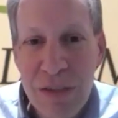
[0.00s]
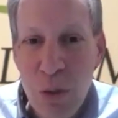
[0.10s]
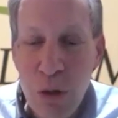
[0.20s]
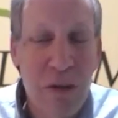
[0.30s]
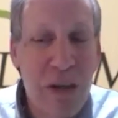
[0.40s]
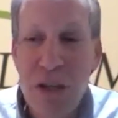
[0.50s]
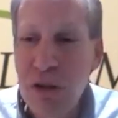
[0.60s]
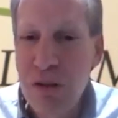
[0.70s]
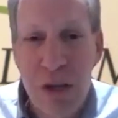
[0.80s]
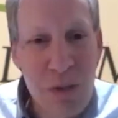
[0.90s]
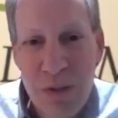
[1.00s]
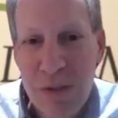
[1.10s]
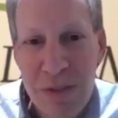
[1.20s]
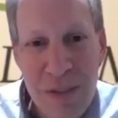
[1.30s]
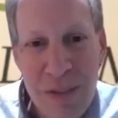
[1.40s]
or a euro
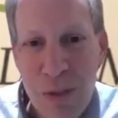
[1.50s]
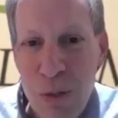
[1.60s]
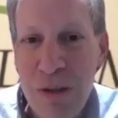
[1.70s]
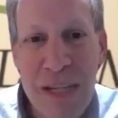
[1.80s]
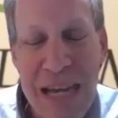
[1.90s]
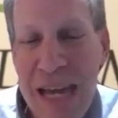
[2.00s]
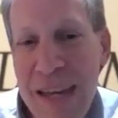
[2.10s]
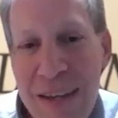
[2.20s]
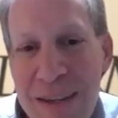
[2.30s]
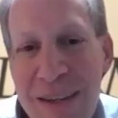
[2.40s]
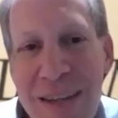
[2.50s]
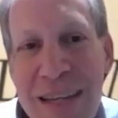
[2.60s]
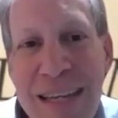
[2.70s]
or a yen,